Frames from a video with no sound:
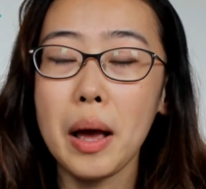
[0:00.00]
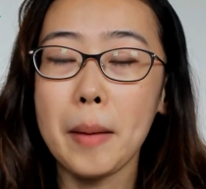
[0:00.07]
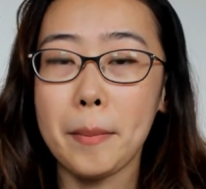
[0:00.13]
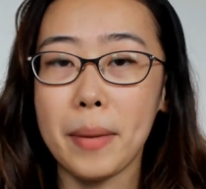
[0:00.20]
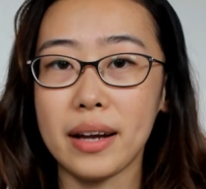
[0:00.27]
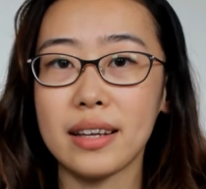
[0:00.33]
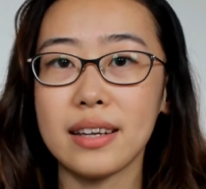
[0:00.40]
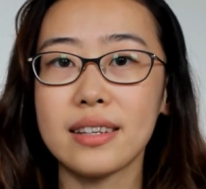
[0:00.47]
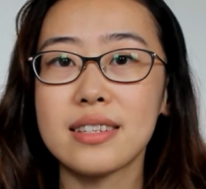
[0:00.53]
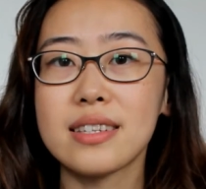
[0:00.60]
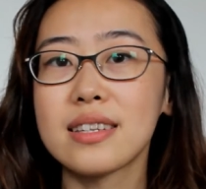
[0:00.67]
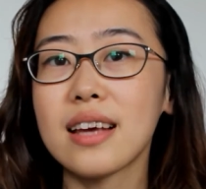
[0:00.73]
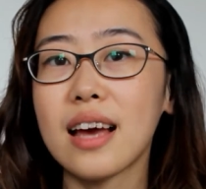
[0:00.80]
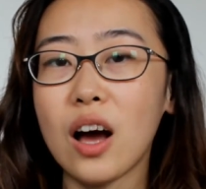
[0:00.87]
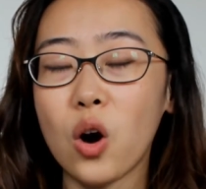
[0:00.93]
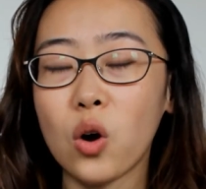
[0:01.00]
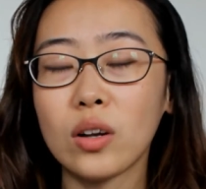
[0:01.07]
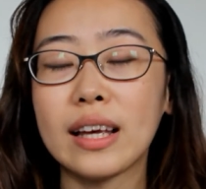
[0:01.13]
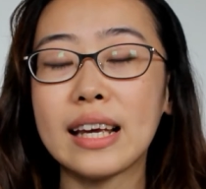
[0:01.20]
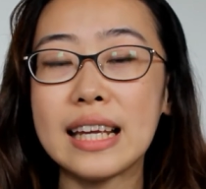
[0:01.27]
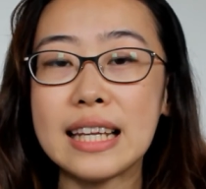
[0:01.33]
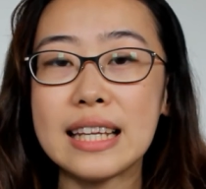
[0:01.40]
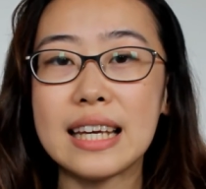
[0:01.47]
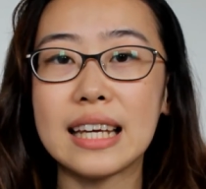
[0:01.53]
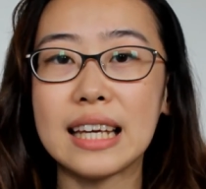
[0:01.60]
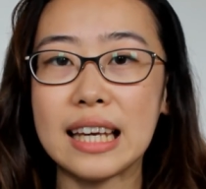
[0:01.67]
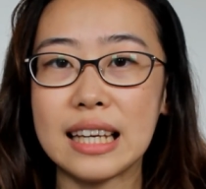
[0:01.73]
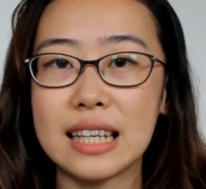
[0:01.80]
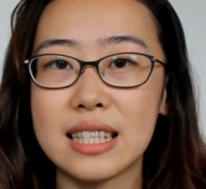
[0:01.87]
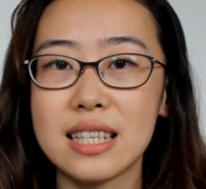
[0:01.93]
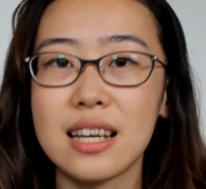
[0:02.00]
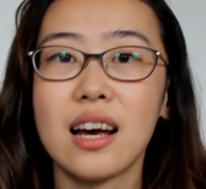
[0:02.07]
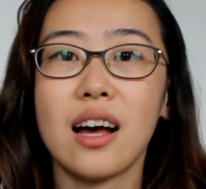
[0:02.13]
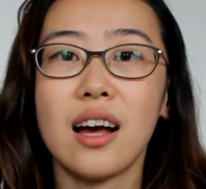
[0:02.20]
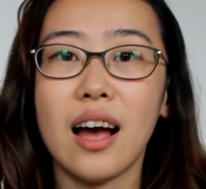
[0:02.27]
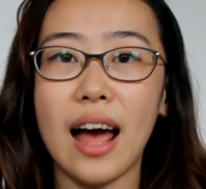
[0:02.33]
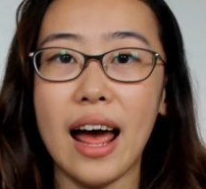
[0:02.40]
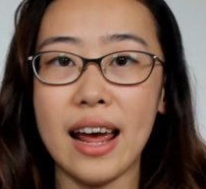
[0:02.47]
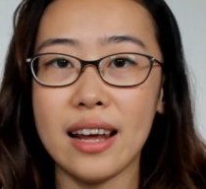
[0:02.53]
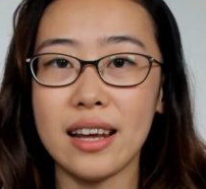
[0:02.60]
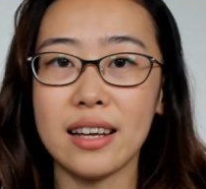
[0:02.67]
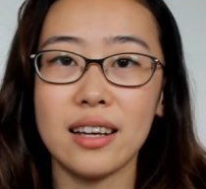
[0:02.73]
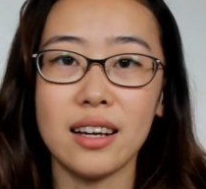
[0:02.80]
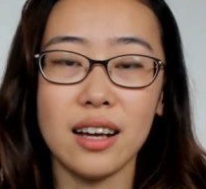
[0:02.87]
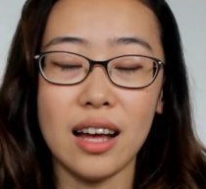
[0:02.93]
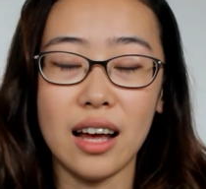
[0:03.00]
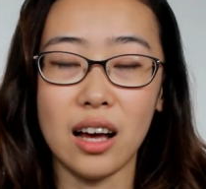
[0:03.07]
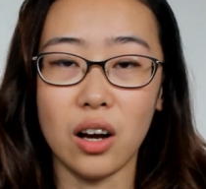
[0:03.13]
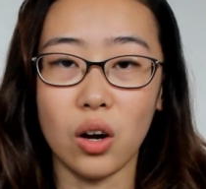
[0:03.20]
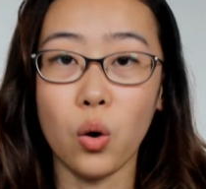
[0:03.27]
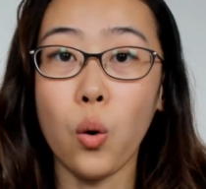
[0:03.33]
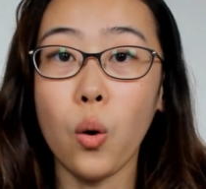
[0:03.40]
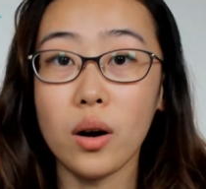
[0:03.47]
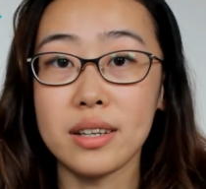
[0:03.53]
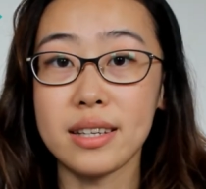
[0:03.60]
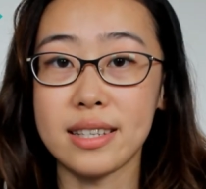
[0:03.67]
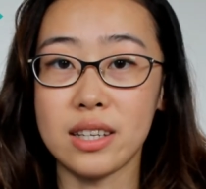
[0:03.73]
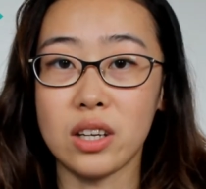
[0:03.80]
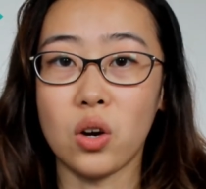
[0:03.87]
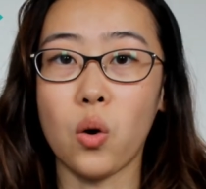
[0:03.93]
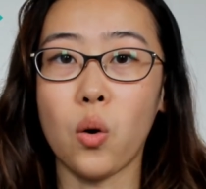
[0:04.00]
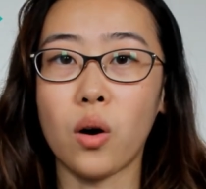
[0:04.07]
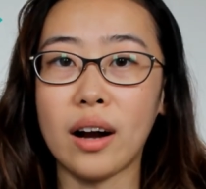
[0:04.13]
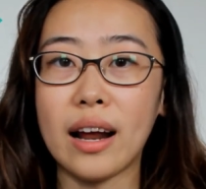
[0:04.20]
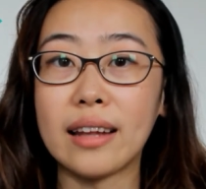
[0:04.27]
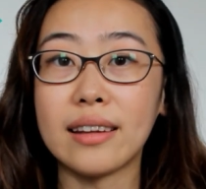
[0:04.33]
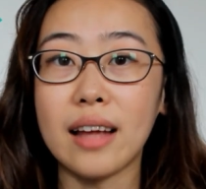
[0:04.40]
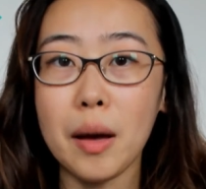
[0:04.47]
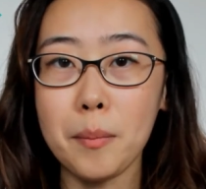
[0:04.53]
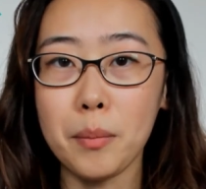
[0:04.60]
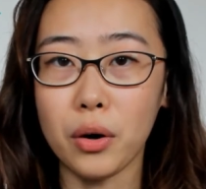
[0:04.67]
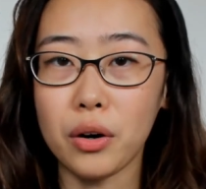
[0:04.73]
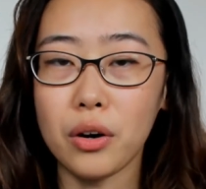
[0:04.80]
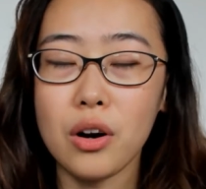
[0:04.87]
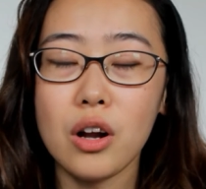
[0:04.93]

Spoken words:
but it's only indicate a quantity or a number.